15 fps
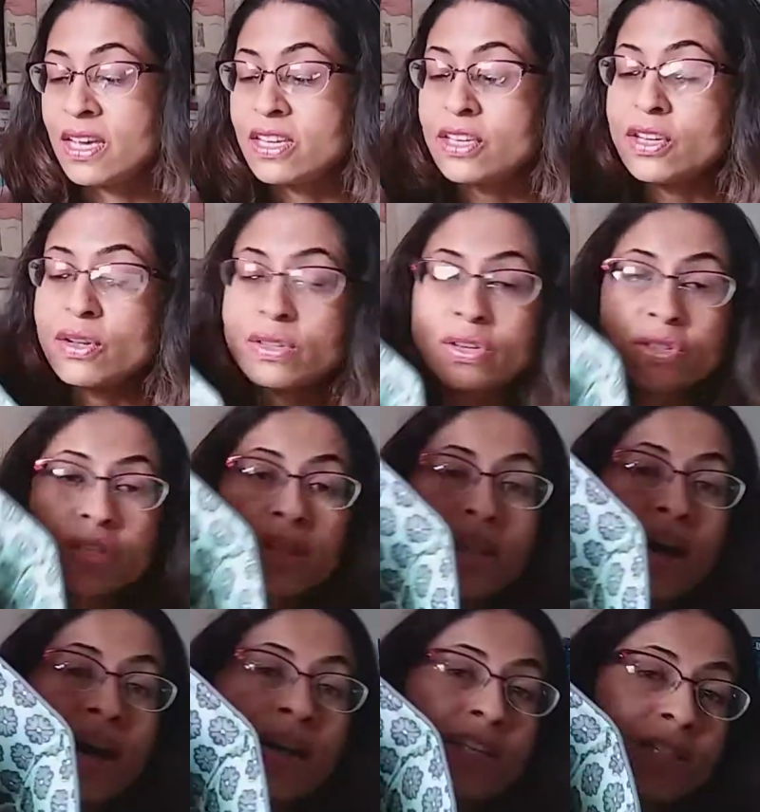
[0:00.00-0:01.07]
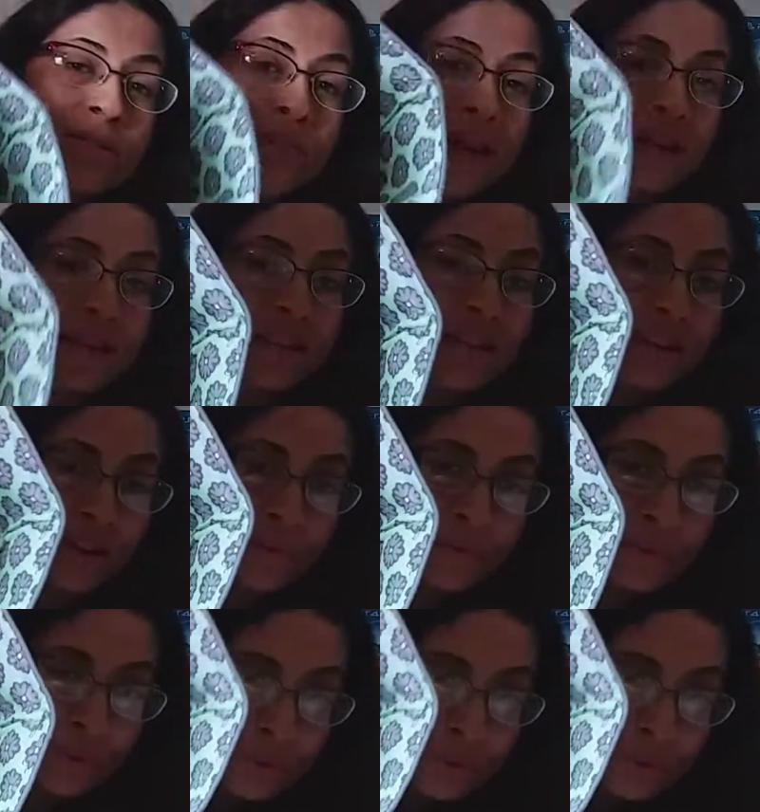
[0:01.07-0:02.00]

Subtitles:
you know, there's a lot of space here if you